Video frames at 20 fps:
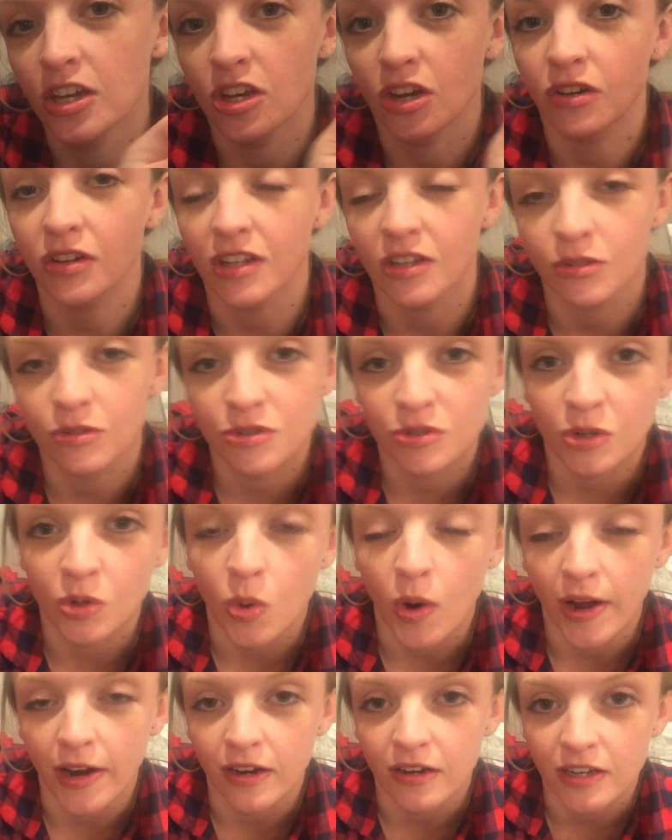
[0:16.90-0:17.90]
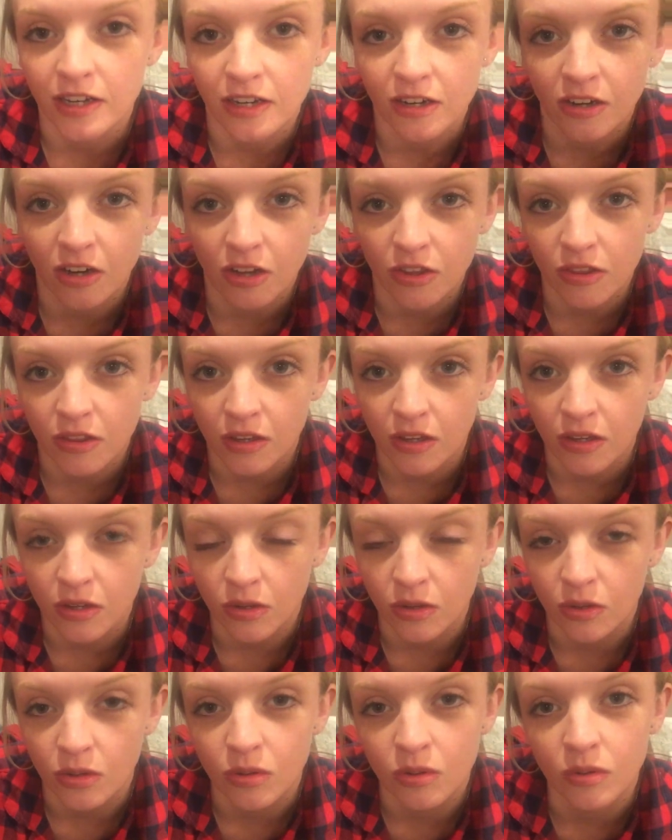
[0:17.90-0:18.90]
No needles required here,
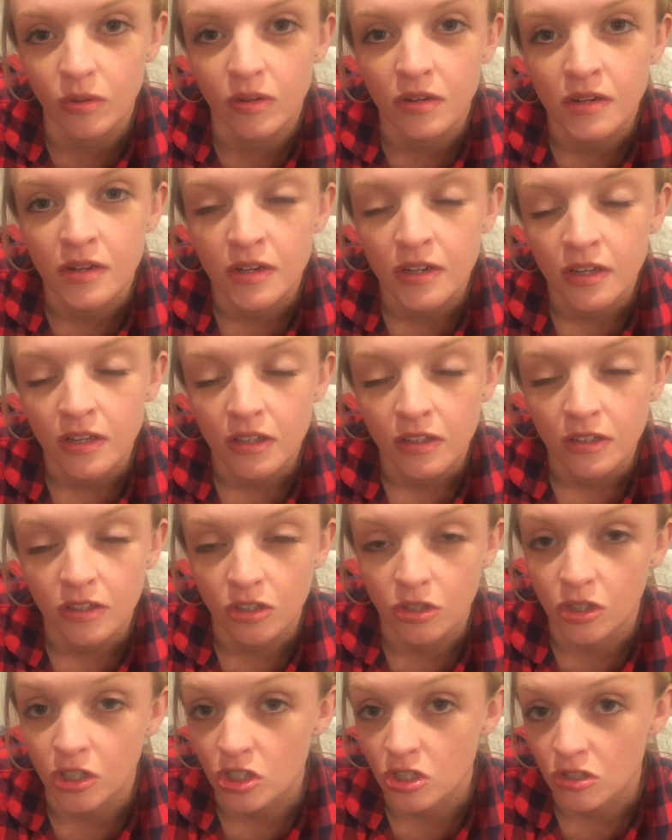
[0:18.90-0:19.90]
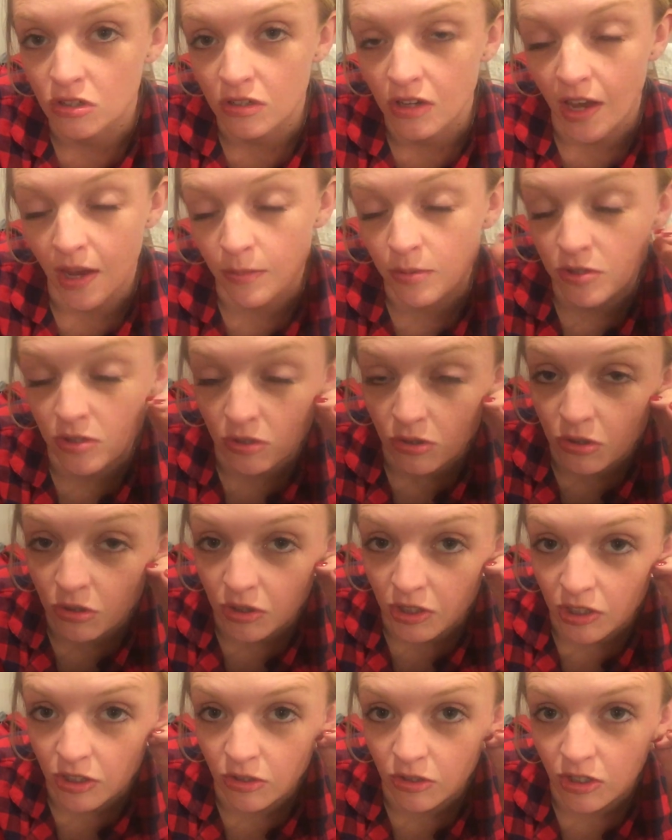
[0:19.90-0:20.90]
although you can
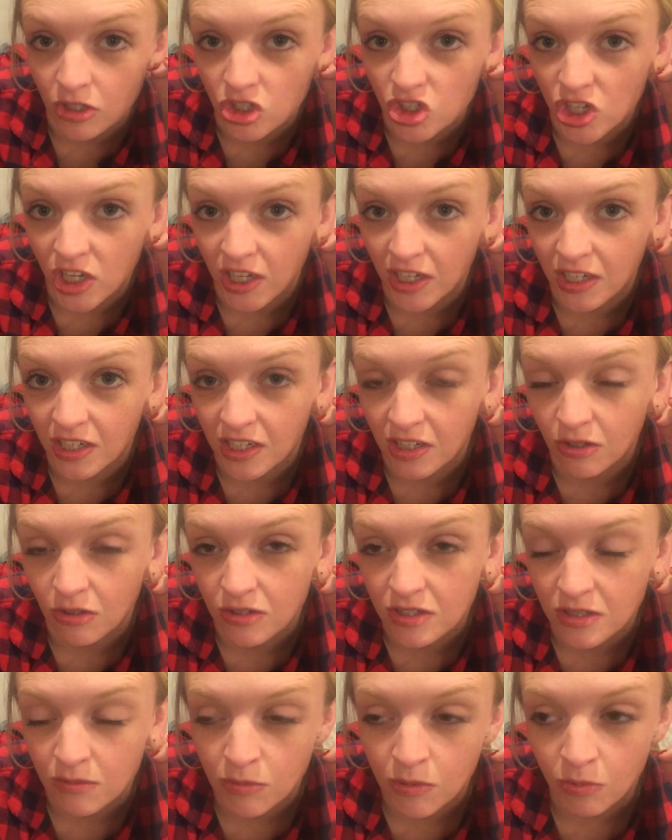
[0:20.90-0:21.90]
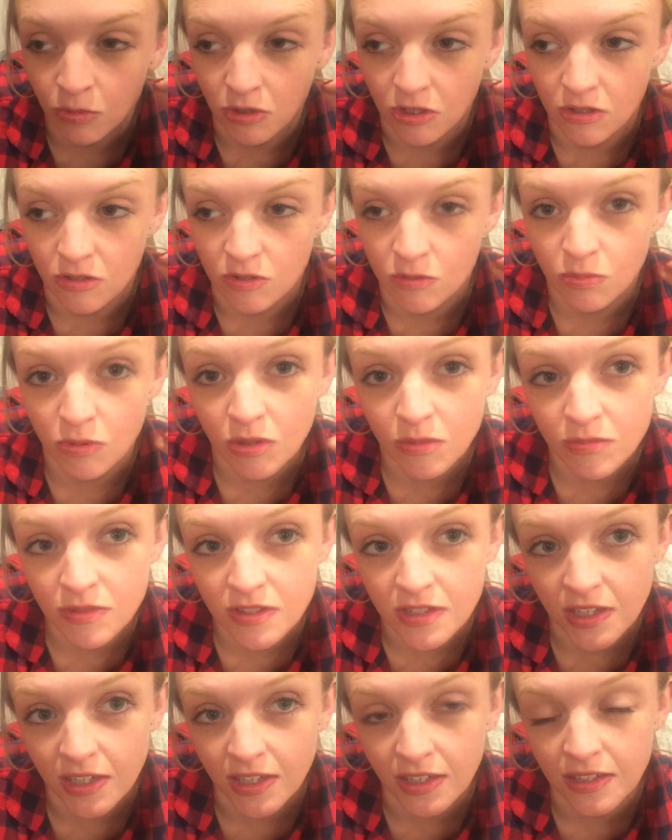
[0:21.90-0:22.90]
absolutely do it on giant needles. Some people use
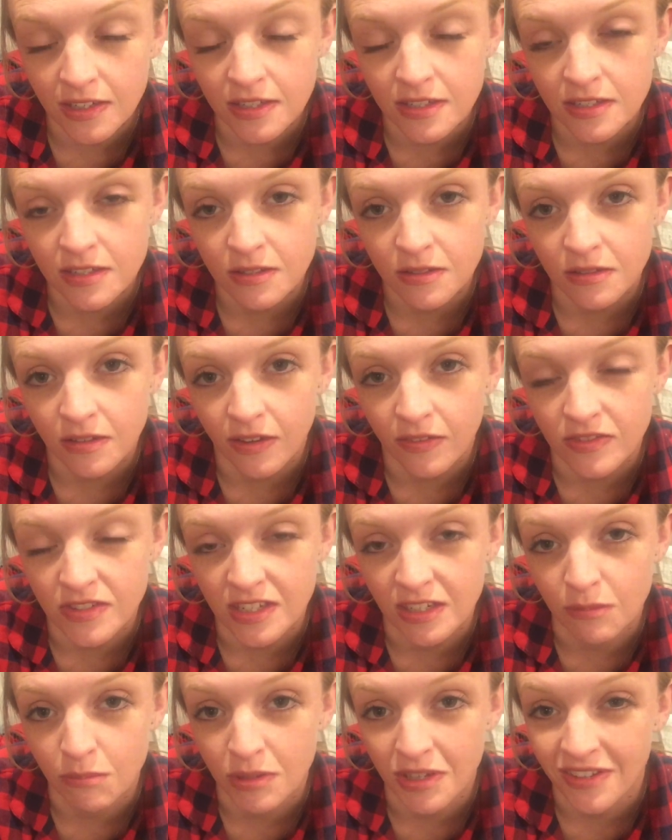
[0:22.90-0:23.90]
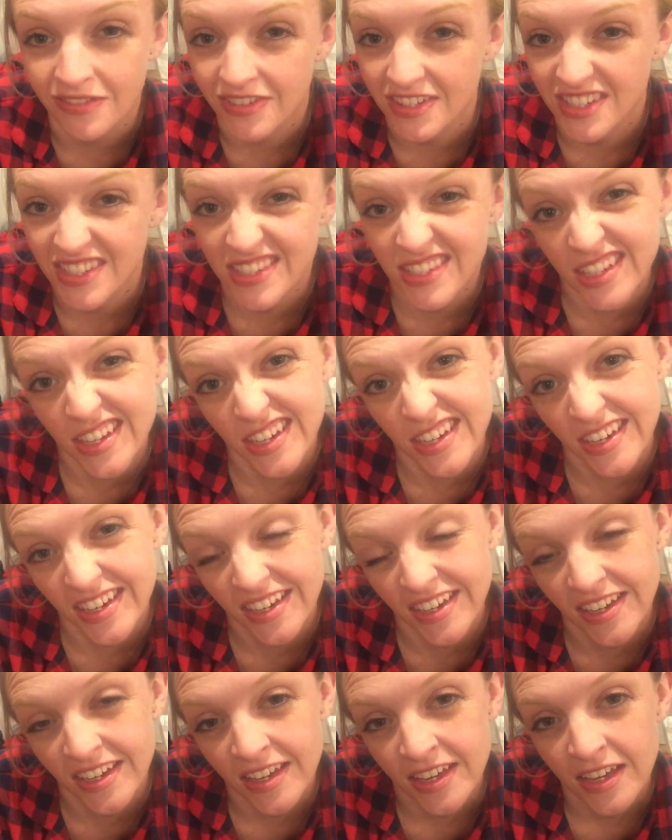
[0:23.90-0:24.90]
broomsticks. I've seen
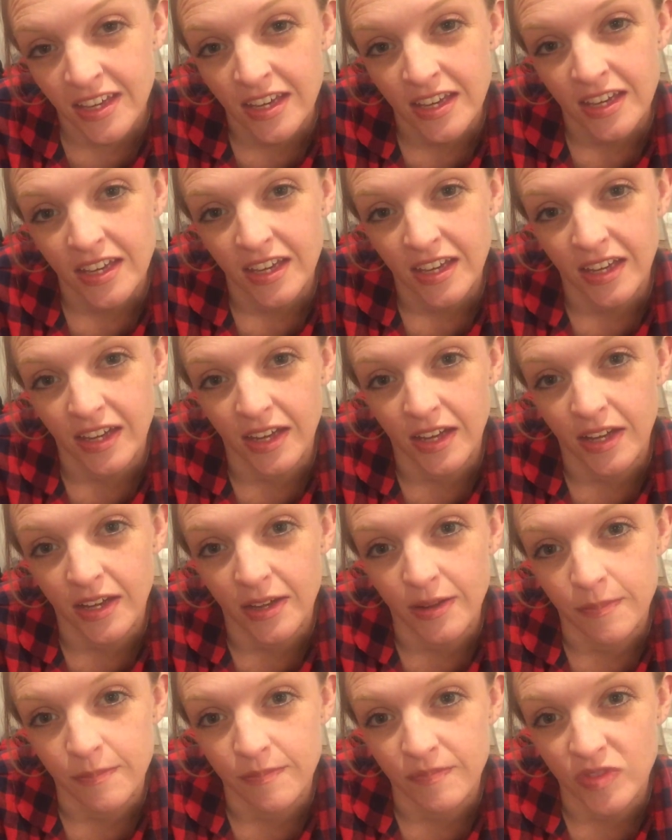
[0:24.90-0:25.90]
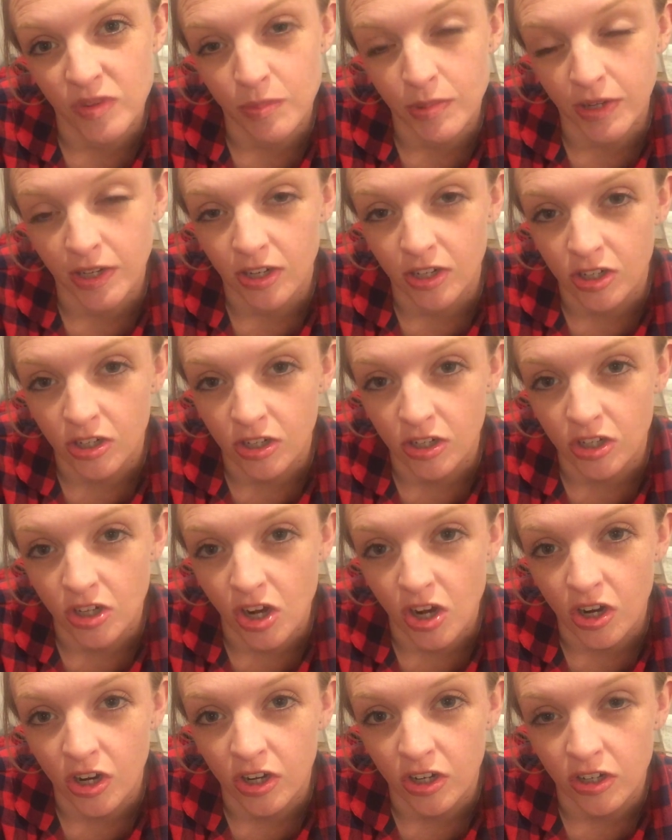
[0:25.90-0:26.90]
PVC. The bigger your
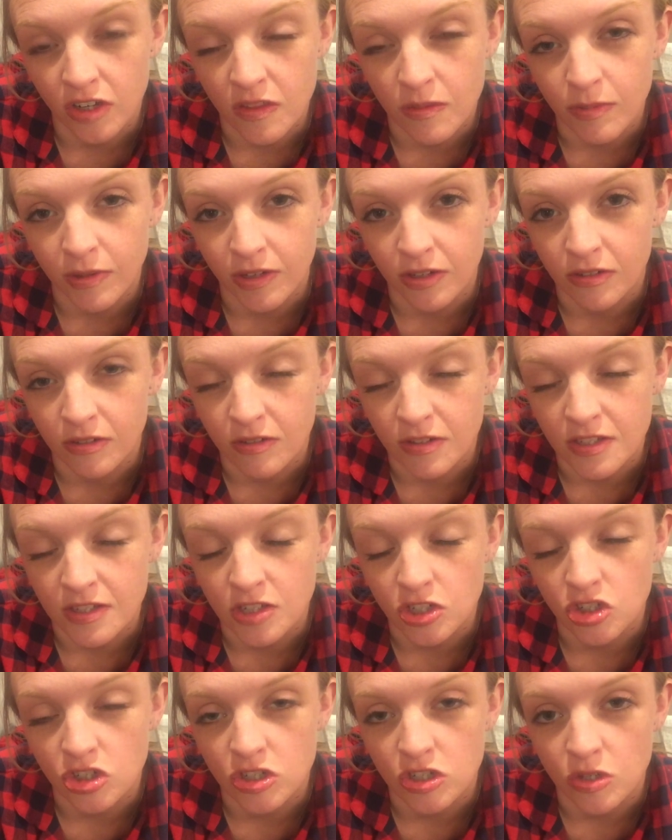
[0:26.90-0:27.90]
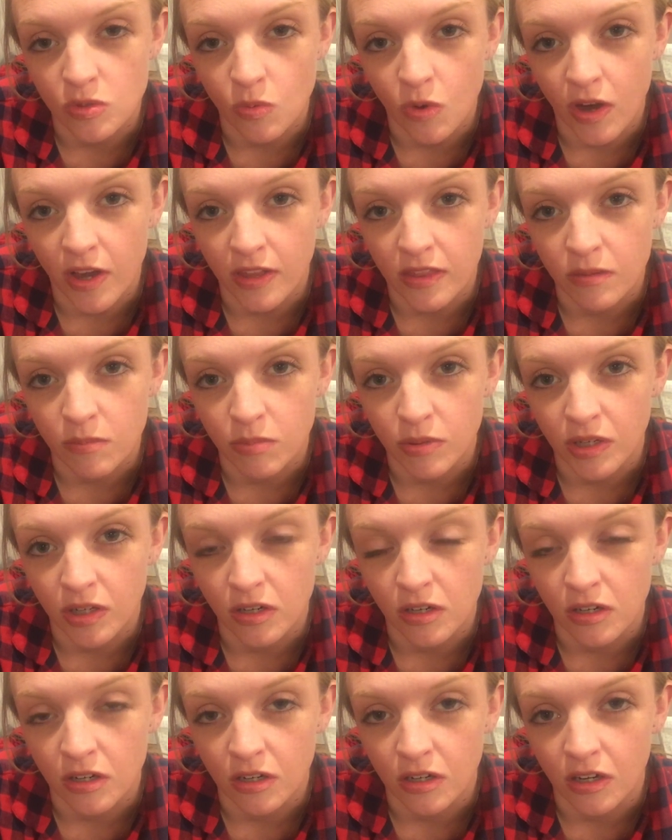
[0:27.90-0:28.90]
yarn and the bigger the stitches you want, the
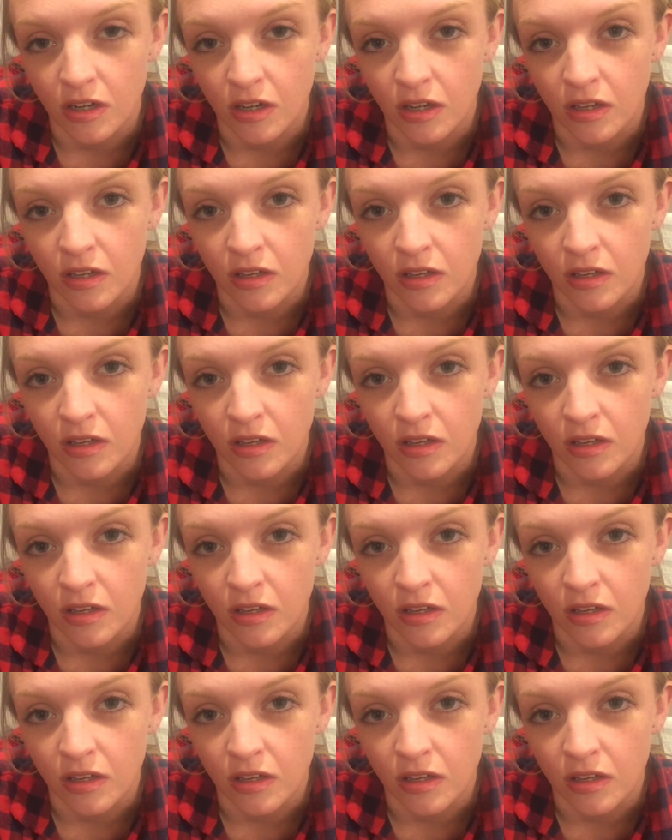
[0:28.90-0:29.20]
bigger